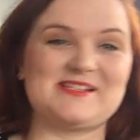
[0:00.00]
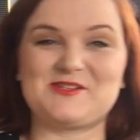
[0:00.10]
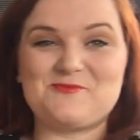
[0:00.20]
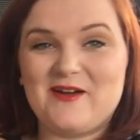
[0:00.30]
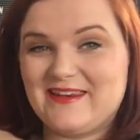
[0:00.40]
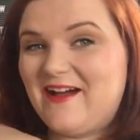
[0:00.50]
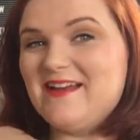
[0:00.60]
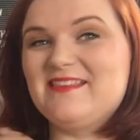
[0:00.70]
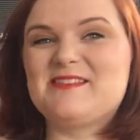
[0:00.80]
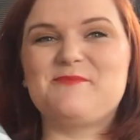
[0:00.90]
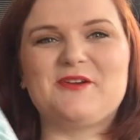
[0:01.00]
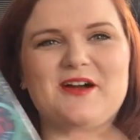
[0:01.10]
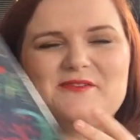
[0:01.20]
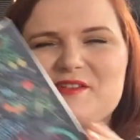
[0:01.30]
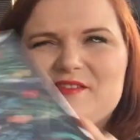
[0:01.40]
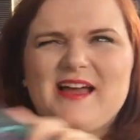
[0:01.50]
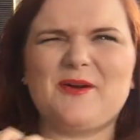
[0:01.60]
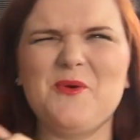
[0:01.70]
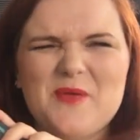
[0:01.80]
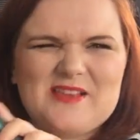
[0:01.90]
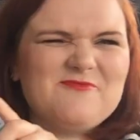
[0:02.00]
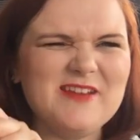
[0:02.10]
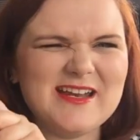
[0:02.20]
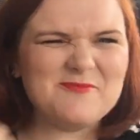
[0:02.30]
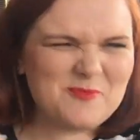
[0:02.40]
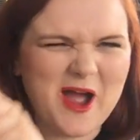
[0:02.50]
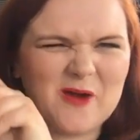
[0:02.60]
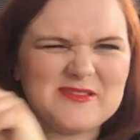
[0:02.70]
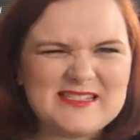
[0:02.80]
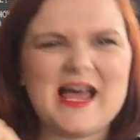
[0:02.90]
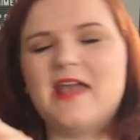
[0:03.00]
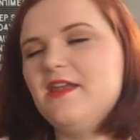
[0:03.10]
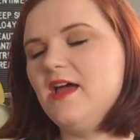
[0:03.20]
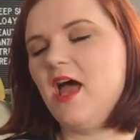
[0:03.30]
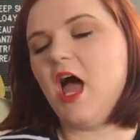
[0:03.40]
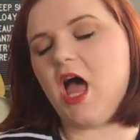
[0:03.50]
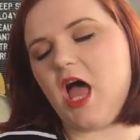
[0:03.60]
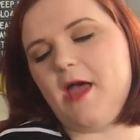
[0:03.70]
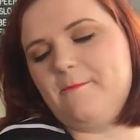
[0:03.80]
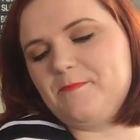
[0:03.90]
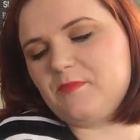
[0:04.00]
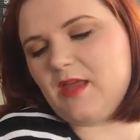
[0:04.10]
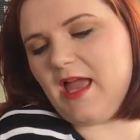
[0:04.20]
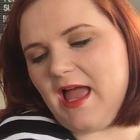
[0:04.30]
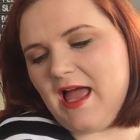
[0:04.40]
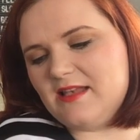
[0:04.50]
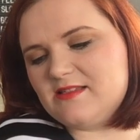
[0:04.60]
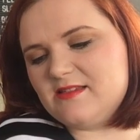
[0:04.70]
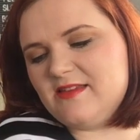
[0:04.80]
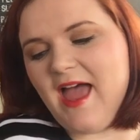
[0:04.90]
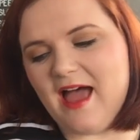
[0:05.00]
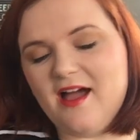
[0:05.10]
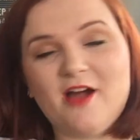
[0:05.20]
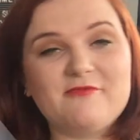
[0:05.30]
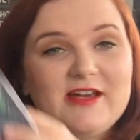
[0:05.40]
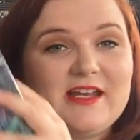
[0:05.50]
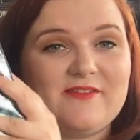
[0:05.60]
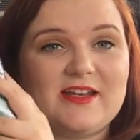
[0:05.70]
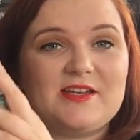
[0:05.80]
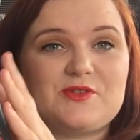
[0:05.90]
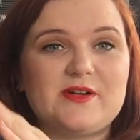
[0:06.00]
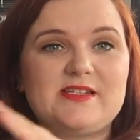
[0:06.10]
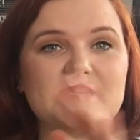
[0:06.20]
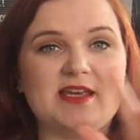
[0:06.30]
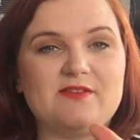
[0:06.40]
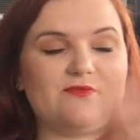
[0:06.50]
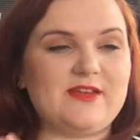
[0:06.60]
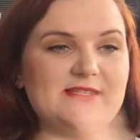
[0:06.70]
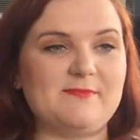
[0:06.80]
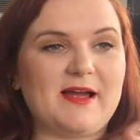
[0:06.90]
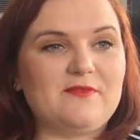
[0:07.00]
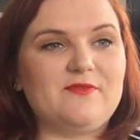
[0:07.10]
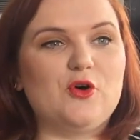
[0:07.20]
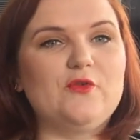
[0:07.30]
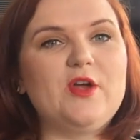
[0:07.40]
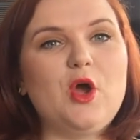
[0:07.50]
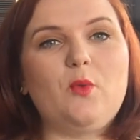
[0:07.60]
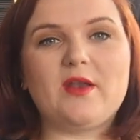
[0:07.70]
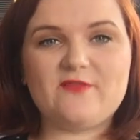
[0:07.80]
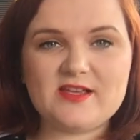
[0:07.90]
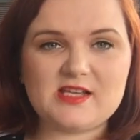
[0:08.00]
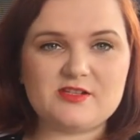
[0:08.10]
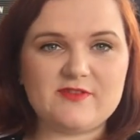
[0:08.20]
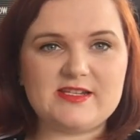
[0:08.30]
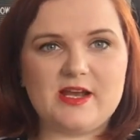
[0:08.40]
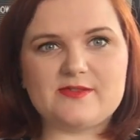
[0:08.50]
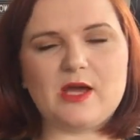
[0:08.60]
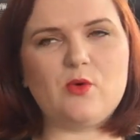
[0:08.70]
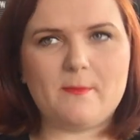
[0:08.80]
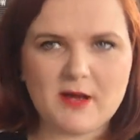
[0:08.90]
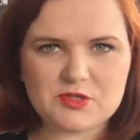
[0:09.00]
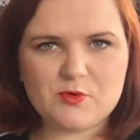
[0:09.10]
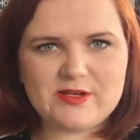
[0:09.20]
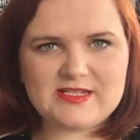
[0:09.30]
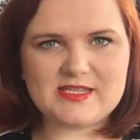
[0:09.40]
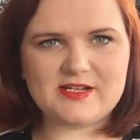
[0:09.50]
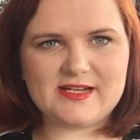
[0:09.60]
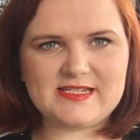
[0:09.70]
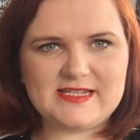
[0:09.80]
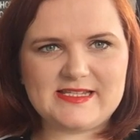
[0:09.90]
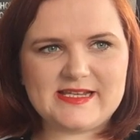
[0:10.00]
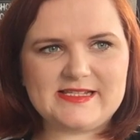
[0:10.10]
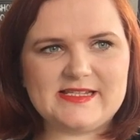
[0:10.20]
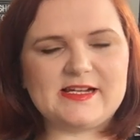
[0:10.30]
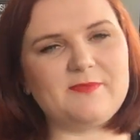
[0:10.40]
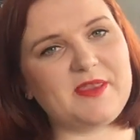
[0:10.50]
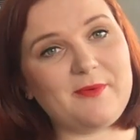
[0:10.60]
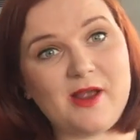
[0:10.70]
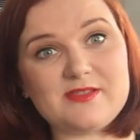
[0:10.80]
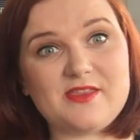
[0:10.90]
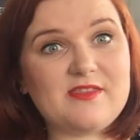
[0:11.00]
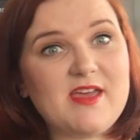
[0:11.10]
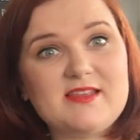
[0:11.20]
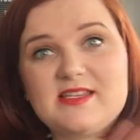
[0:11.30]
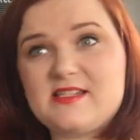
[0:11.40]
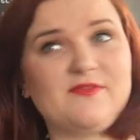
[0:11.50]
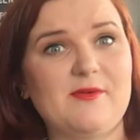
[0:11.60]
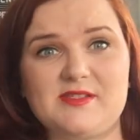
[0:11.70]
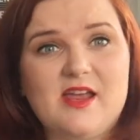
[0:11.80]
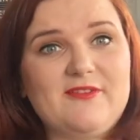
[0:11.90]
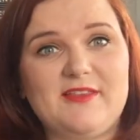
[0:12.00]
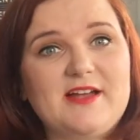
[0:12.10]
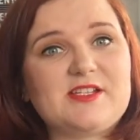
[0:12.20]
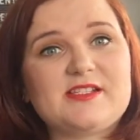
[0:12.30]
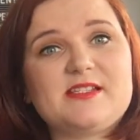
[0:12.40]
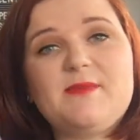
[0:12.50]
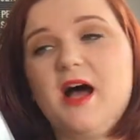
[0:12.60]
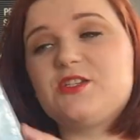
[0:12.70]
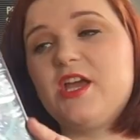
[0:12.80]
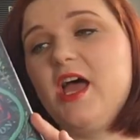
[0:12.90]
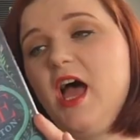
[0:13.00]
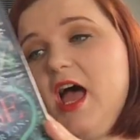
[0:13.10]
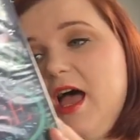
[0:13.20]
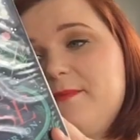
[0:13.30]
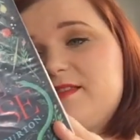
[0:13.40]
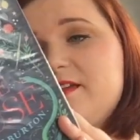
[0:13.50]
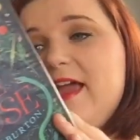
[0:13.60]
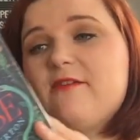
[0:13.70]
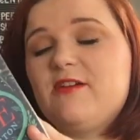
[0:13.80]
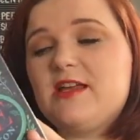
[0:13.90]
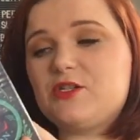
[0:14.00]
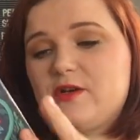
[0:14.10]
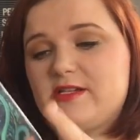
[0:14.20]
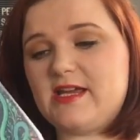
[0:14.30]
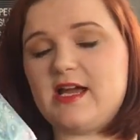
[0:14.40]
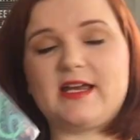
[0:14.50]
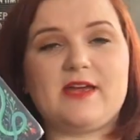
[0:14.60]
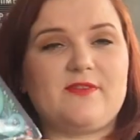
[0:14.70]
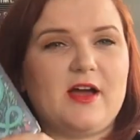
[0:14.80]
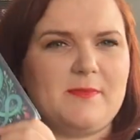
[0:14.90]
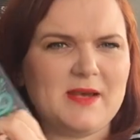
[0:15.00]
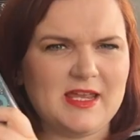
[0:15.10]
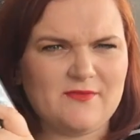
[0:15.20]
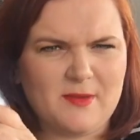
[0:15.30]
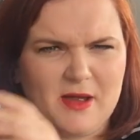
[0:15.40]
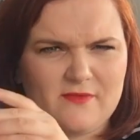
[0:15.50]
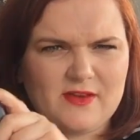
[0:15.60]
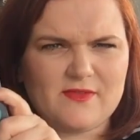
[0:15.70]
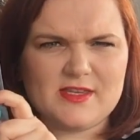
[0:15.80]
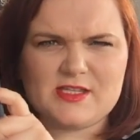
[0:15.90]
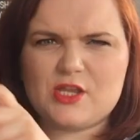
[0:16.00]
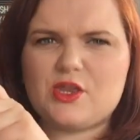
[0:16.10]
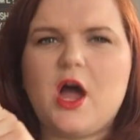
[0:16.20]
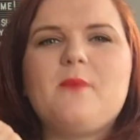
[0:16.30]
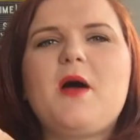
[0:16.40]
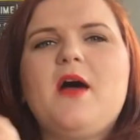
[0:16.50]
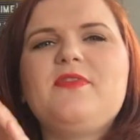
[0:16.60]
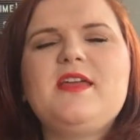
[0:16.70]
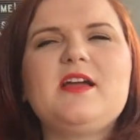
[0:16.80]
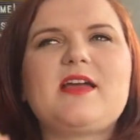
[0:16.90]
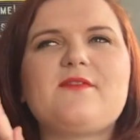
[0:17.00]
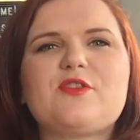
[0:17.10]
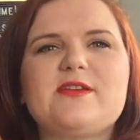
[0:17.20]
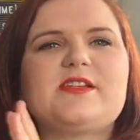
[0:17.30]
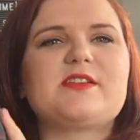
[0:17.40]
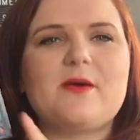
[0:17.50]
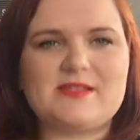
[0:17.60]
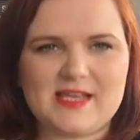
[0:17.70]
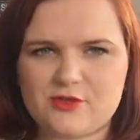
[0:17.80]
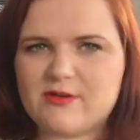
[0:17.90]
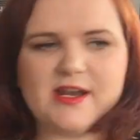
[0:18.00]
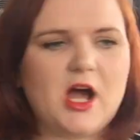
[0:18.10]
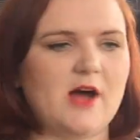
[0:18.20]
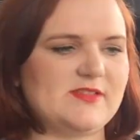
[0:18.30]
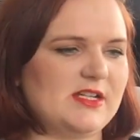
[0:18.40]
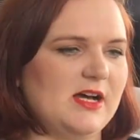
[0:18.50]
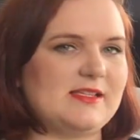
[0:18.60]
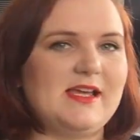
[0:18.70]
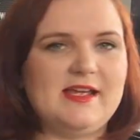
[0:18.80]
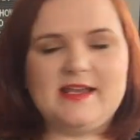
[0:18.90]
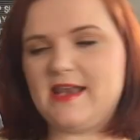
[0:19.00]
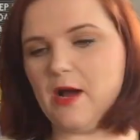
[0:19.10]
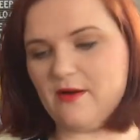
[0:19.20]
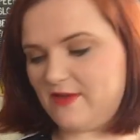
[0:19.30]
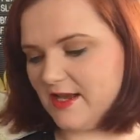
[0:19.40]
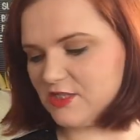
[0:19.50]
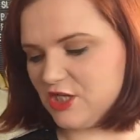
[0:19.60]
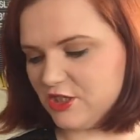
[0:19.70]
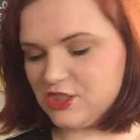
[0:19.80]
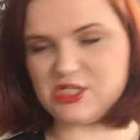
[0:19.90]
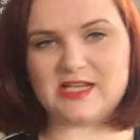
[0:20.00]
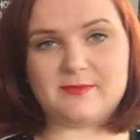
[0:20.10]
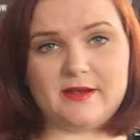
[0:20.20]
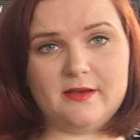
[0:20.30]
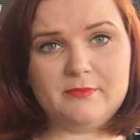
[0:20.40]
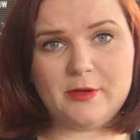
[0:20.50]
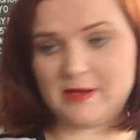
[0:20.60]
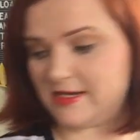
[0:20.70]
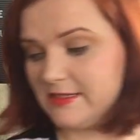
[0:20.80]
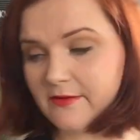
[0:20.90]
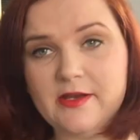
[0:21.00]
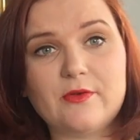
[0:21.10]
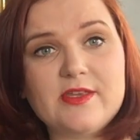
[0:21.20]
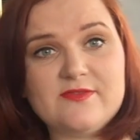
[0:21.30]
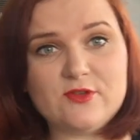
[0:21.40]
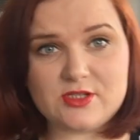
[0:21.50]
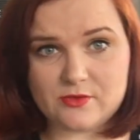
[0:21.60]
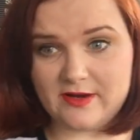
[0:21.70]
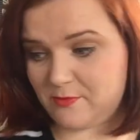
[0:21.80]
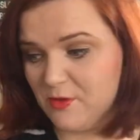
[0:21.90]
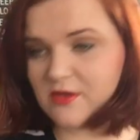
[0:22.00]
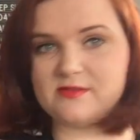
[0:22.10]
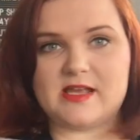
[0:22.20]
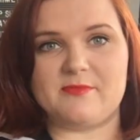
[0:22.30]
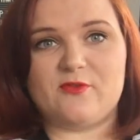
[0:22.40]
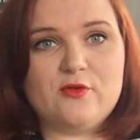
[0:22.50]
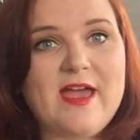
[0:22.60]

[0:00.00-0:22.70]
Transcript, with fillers: There's just one line in this book. I was just like, oh, that's really well done. Um, and yeah, I really, really enjoyed it flitting back and forth. When I first started reading it, I was like, "Oh, I'm much more into the 1960s stuff. But then when I was in the 30s stuff, I was loving that just as much. Um, so yeah, really enjoyed it. I gave it, I believe I might have given this, I, I, think I gave it three stars. I would say three and a half stars. Now I've had a chance to chat about it. I'm popping it down here on this footstool. Never put those there before.